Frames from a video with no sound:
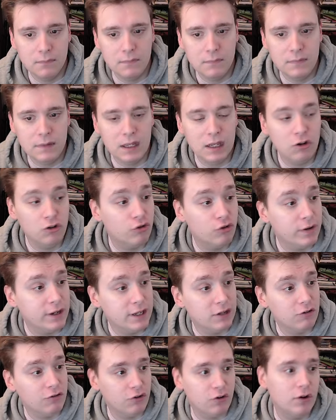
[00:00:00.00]
injury
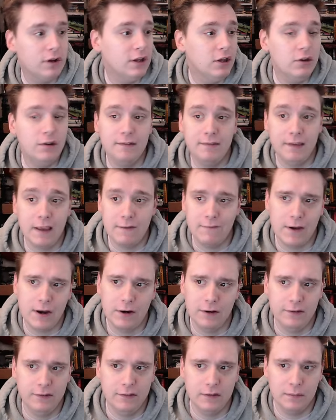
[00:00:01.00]
concern. Now, you can say a
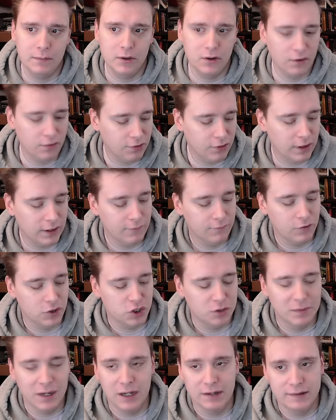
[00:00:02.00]
very similar thing for
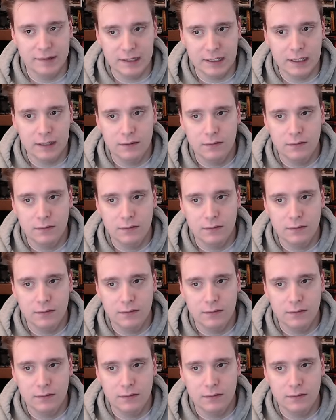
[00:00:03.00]
Jamel Dean,